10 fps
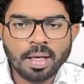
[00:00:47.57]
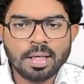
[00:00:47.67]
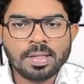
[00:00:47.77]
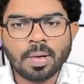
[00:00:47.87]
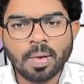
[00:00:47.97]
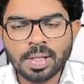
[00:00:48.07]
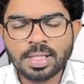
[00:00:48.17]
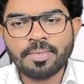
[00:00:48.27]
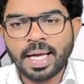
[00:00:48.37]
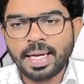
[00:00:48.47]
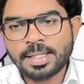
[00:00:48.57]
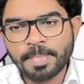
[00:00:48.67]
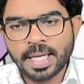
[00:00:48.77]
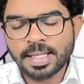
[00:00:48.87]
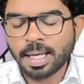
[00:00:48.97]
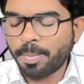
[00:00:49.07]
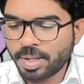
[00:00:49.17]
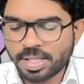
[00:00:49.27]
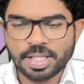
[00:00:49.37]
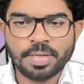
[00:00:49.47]
So goals varies basing
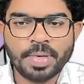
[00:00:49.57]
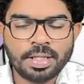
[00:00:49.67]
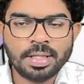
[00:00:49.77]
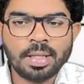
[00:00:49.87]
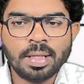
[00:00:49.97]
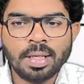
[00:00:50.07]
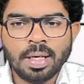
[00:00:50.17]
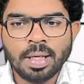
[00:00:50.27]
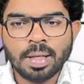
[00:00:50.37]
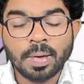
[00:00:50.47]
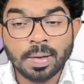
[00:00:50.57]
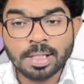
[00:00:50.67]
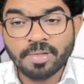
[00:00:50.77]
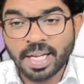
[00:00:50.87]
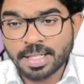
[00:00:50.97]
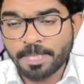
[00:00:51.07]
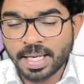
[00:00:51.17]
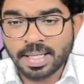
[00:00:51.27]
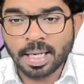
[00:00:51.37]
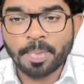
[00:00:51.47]
upon the situation. Goals varies
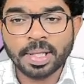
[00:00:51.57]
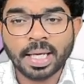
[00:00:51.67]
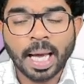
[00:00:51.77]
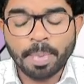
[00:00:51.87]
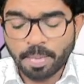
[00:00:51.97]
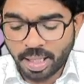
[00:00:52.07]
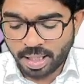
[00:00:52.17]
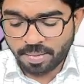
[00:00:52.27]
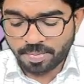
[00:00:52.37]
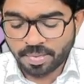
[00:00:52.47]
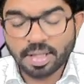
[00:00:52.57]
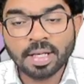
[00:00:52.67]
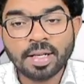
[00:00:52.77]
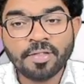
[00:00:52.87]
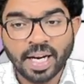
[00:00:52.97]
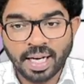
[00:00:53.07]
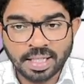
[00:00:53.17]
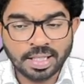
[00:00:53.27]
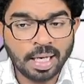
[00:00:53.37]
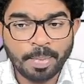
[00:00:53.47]
basing upon the capability,
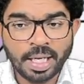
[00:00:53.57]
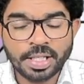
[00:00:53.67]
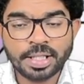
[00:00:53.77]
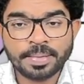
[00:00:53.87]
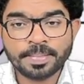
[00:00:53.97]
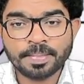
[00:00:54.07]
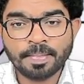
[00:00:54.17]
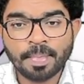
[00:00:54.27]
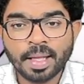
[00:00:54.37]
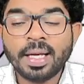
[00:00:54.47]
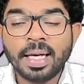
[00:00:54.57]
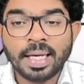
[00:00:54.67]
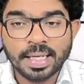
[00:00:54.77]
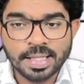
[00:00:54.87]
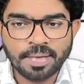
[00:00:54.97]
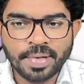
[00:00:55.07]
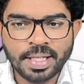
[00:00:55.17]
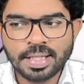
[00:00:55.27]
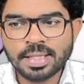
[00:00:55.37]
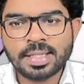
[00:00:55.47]
financial limitation,
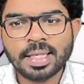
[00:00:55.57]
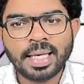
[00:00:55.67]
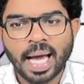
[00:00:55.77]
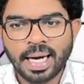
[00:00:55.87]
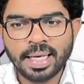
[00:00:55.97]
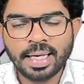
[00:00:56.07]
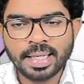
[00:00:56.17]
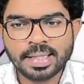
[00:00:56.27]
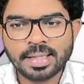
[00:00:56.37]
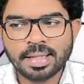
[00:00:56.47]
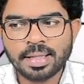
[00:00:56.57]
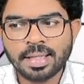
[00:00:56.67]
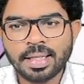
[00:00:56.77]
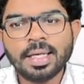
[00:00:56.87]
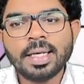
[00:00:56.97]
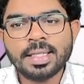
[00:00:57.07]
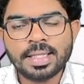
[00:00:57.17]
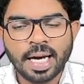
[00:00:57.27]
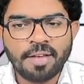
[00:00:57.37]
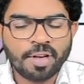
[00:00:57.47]
reservations, categories,
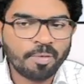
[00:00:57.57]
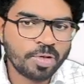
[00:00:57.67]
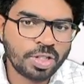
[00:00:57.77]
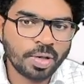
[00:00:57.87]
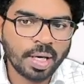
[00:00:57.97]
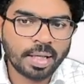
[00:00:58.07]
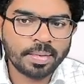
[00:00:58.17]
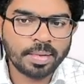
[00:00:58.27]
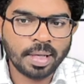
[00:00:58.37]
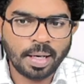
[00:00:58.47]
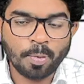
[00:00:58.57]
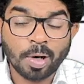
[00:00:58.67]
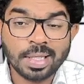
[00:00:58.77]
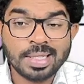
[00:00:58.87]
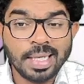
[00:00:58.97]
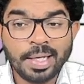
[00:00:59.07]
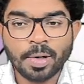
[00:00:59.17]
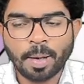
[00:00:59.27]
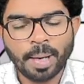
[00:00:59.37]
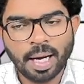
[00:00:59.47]
state from which you are, and what seat
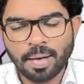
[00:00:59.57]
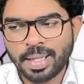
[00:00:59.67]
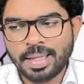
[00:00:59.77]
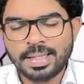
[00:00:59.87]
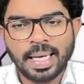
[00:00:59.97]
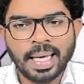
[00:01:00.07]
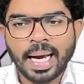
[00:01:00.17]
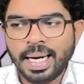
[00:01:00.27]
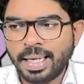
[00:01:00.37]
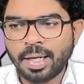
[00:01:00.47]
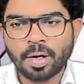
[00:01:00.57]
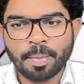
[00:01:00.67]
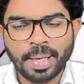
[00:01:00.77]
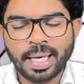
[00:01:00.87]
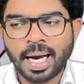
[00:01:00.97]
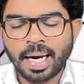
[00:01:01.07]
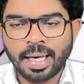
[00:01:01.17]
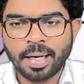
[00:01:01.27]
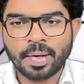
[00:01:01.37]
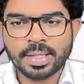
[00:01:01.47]
you are planning, whether it's an A category or a B
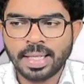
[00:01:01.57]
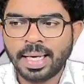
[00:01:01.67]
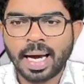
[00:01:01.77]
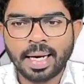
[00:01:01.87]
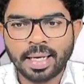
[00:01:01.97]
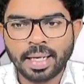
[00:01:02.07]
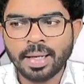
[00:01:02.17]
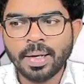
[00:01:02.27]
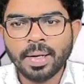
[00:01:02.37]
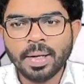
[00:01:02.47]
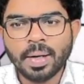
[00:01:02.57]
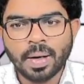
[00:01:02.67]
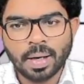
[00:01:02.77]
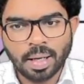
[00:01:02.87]
category or a C category or a